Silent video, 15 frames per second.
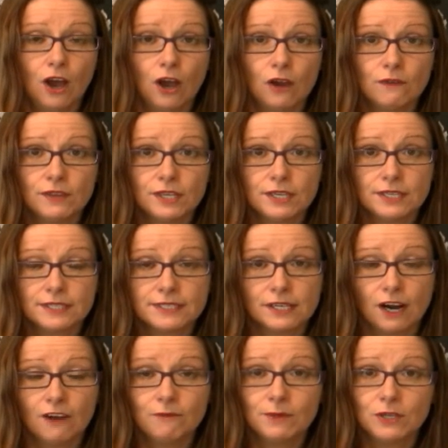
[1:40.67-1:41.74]
over the years that
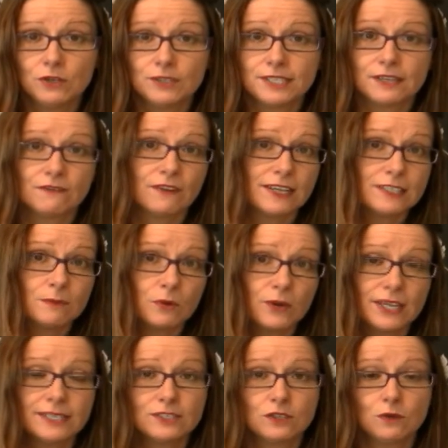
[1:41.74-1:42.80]
I've been using Facebook
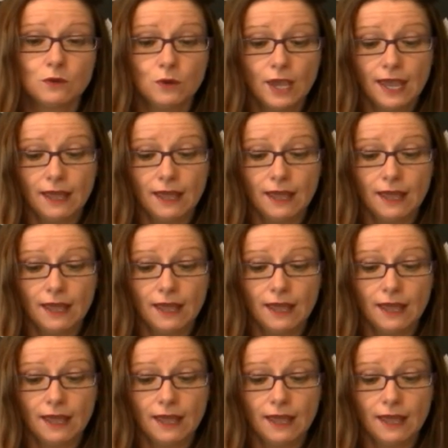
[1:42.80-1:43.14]
is to